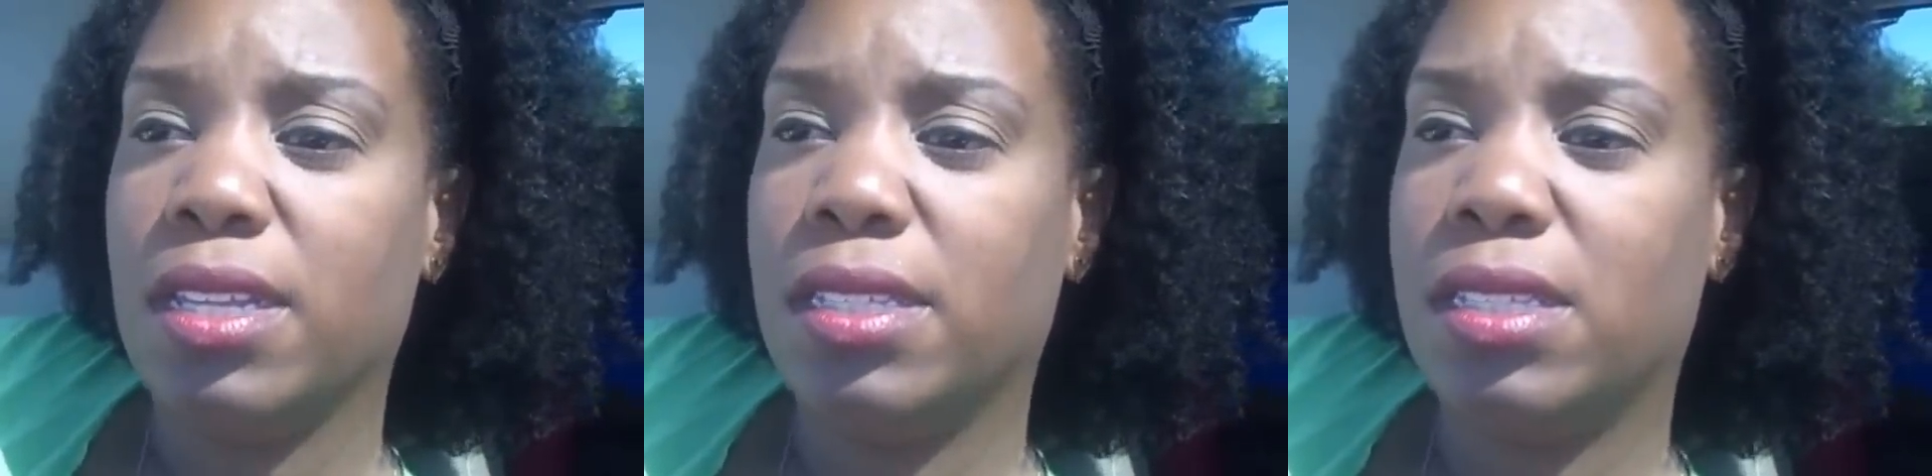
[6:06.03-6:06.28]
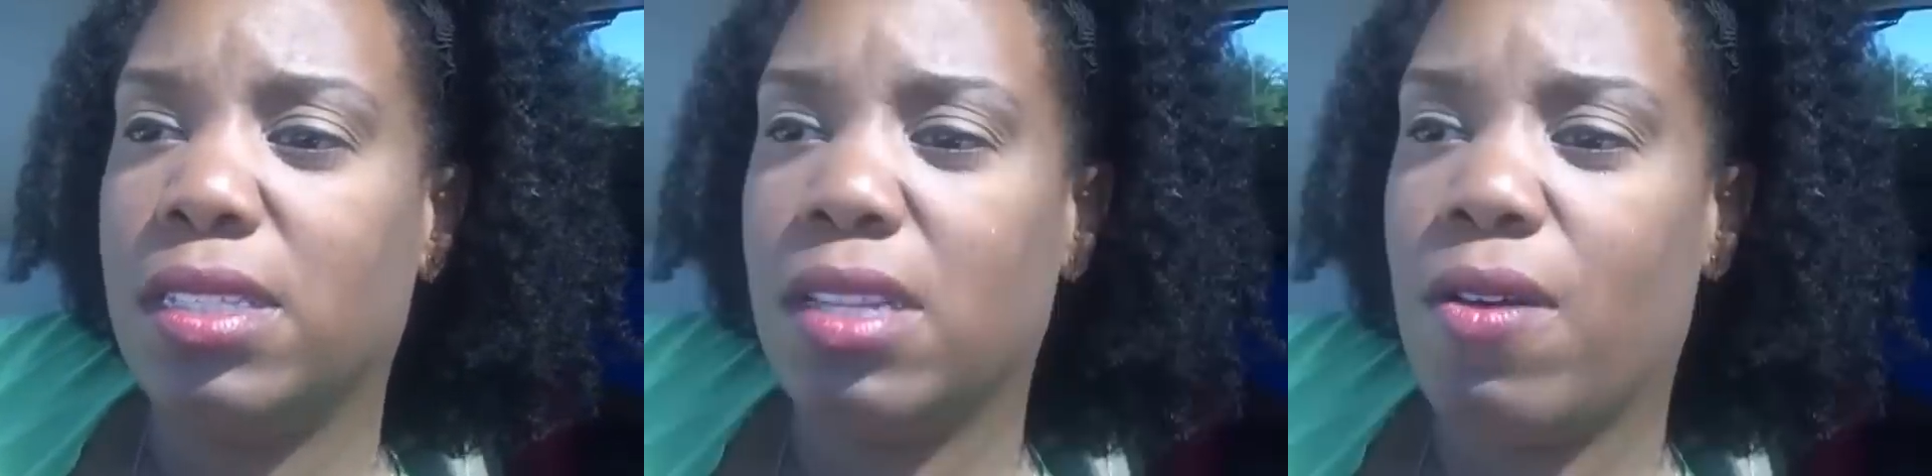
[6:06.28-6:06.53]

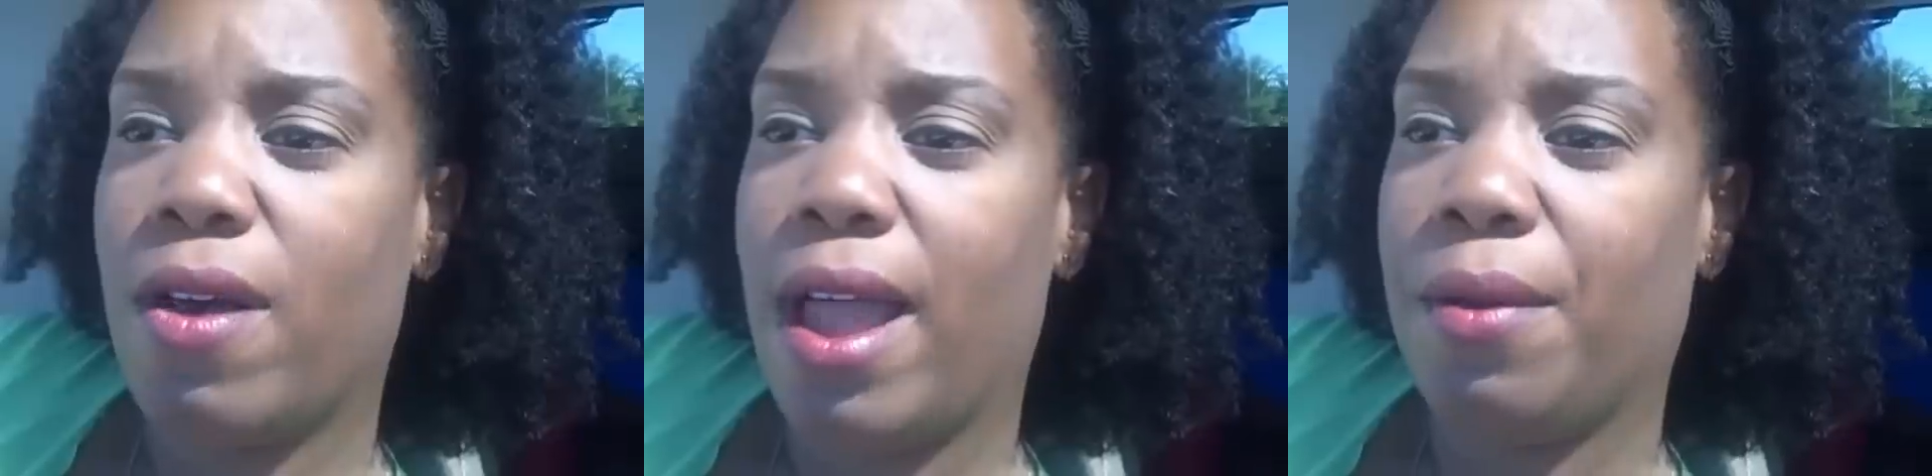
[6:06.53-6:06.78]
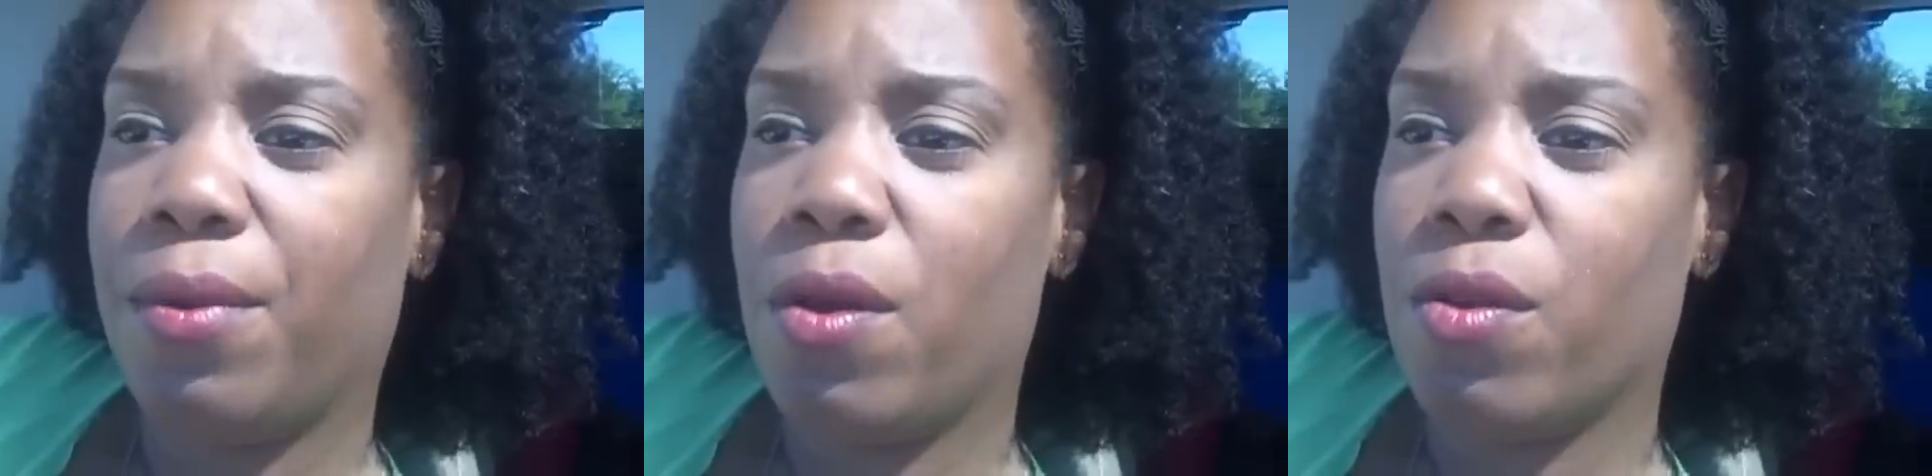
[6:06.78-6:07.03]
So
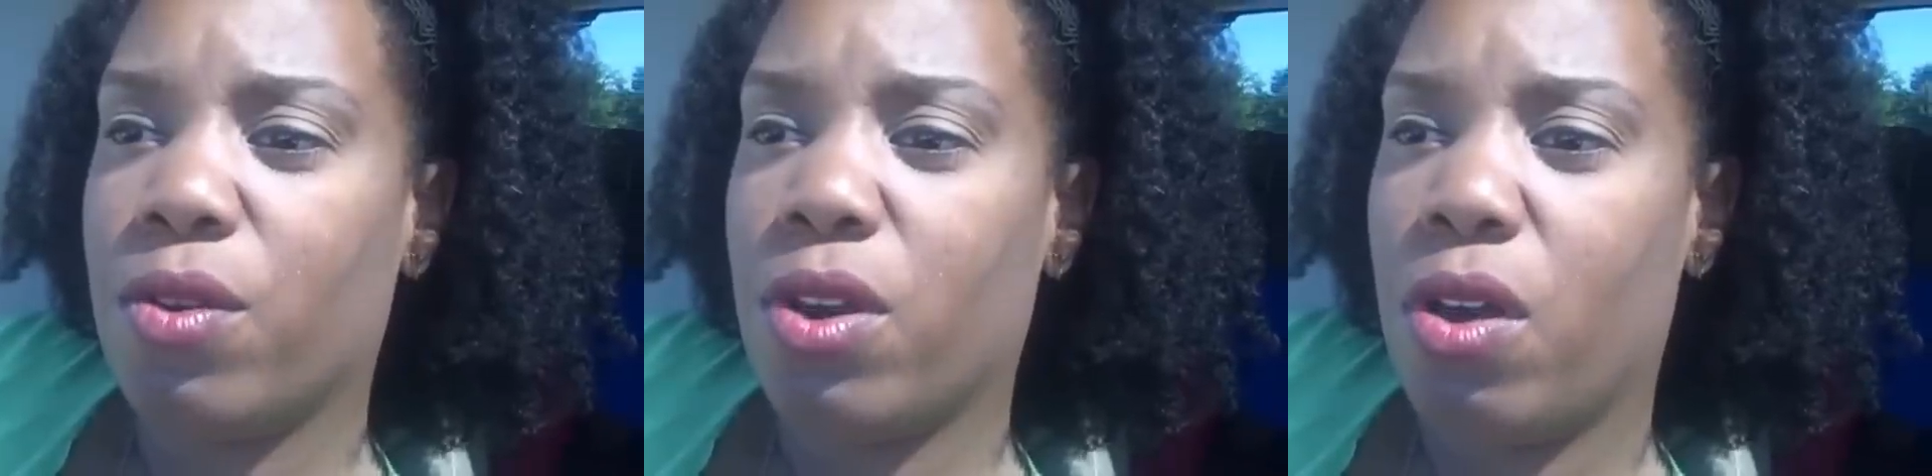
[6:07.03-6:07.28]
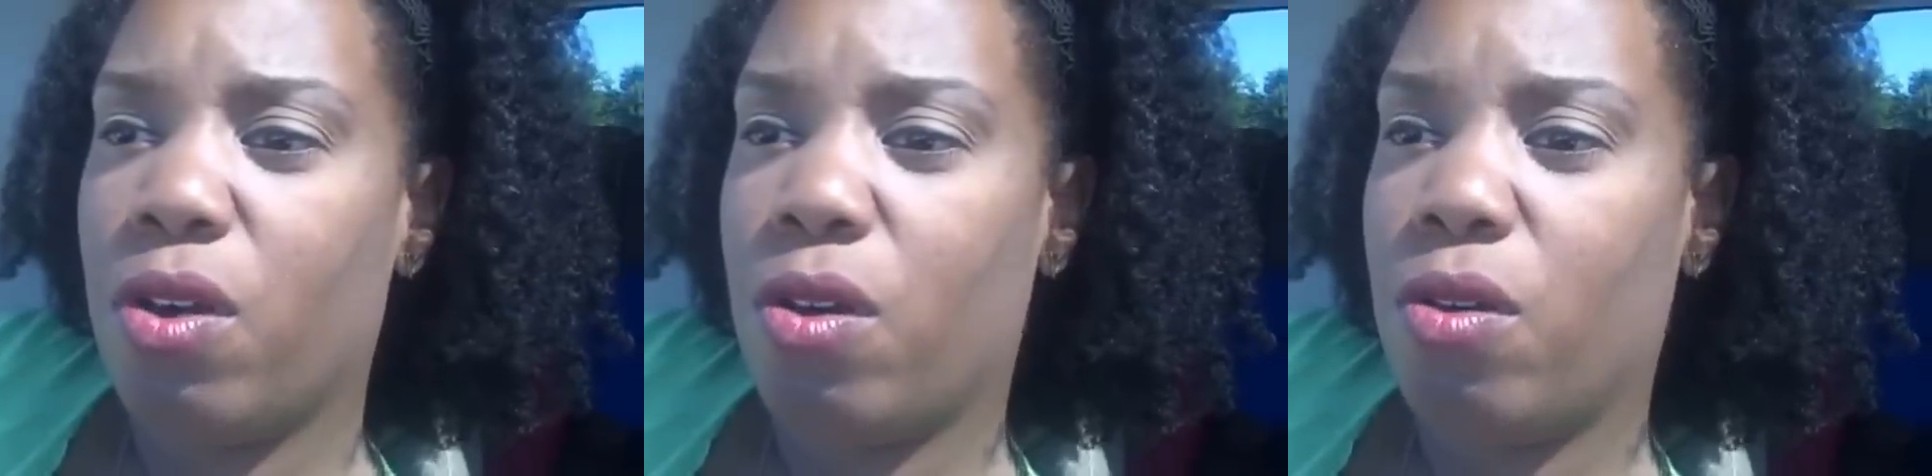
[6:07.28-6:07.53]
I won't
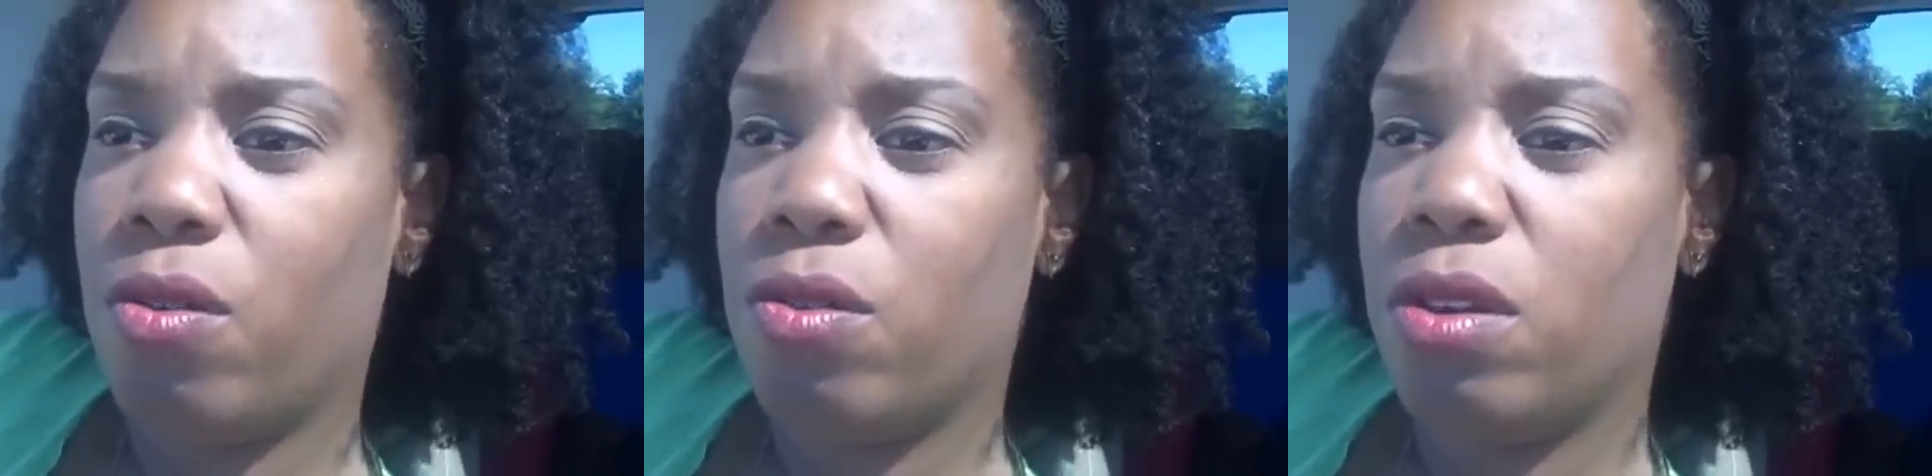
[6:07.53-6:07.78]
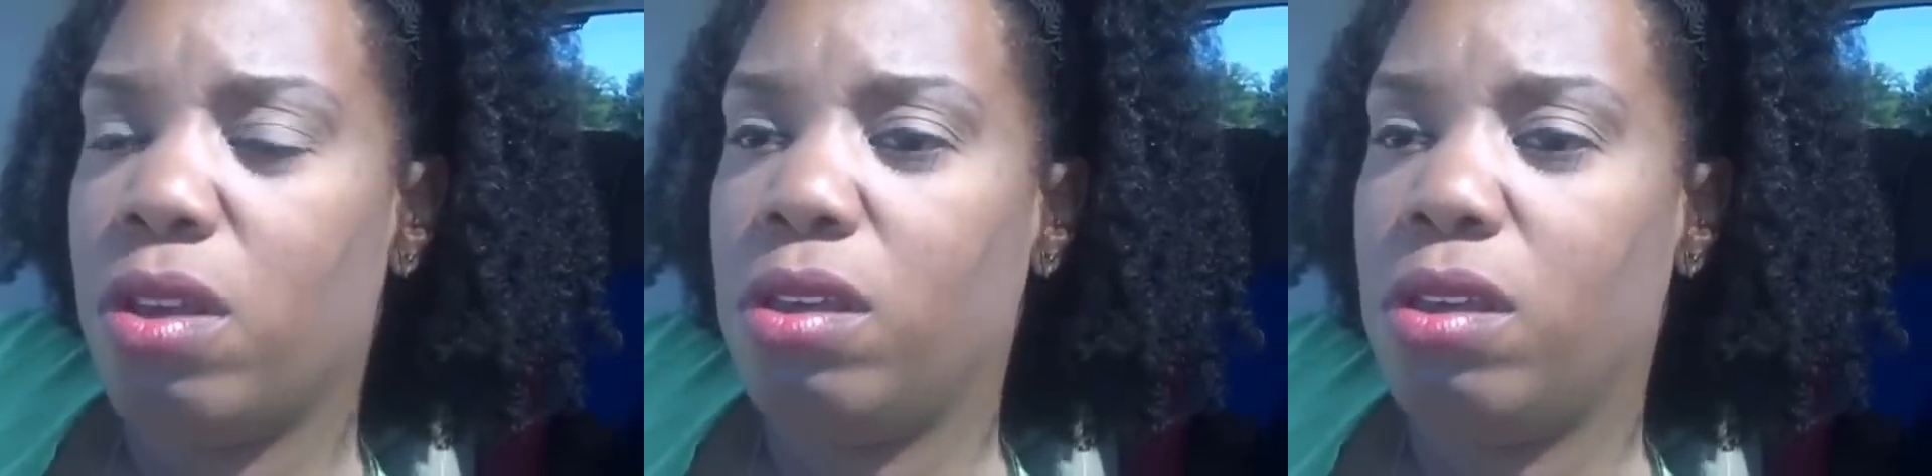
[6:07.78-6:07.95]
go